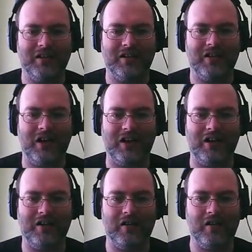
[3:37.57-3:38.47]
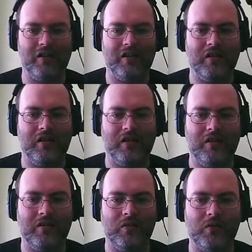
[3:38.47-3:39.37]
Okay.
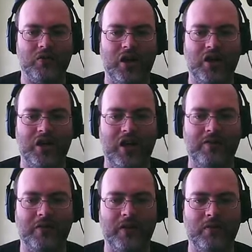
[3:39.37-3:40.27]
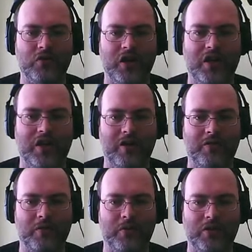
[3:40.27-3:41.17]
We're treading carefully, we're treading
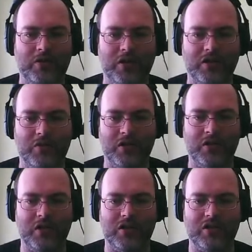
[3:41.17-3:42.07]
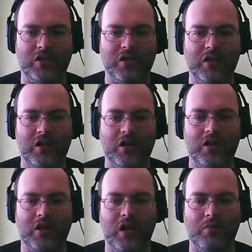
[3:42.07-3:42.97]
carefully. We can do this, we can do this.
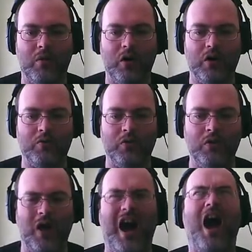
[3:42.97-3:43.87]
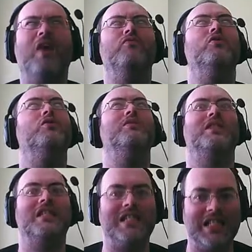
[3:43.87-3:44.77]
Come on. You know- Ah, no, we
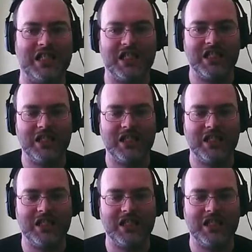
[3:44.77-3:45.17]
can't!